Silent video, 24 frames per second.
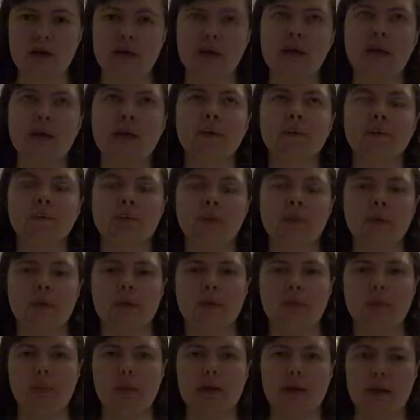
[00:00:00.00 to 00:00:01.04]
one.
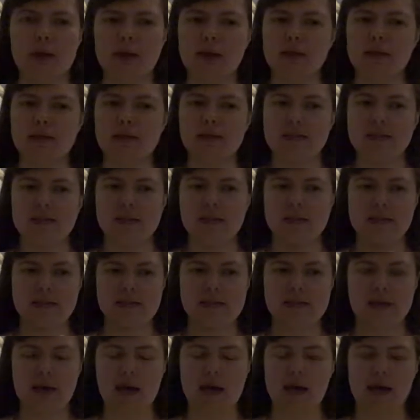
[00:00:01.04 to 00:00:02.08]
Because
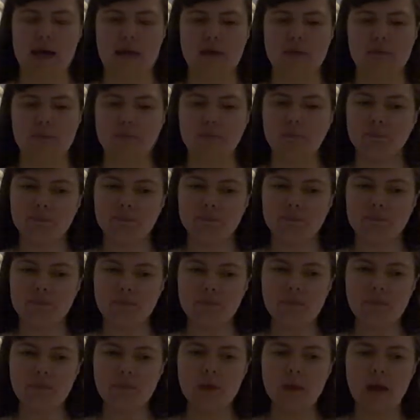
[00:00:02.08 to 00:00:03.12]
this item,
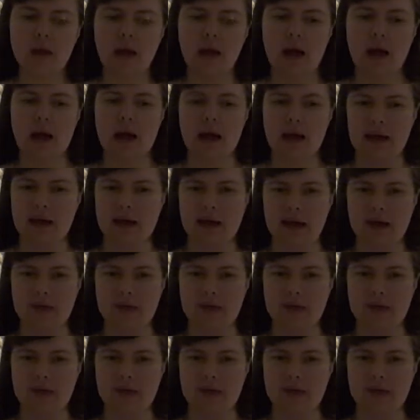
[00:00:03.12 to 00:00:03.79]
I